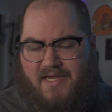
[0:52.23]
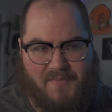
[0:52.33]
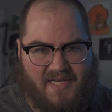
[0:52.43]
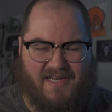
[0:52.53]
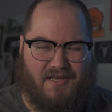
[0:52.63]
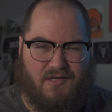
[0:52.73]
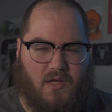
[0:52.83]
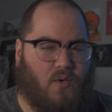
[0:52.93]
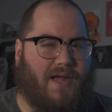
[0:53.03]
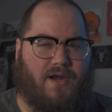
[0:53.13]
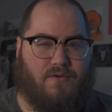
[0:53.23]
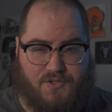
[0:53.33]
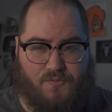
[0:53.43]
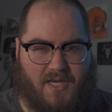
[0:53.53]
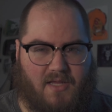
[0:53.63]
I mean, I didn't acquire
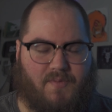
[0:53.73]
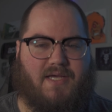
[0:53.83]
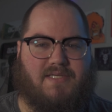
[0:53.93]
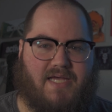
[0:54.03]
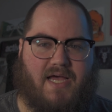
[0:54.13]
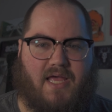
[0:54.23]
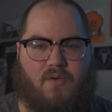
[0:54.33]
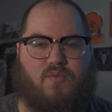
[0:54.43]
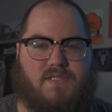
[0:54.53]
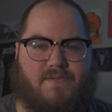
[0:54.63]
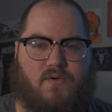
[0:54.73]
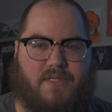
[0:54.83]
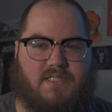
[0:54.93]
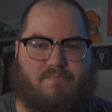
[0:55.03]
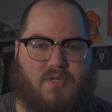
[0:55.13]
too many because I was
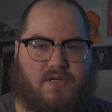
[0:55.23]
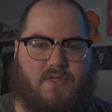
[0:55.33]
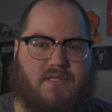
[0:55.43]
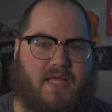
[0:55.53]
always broke,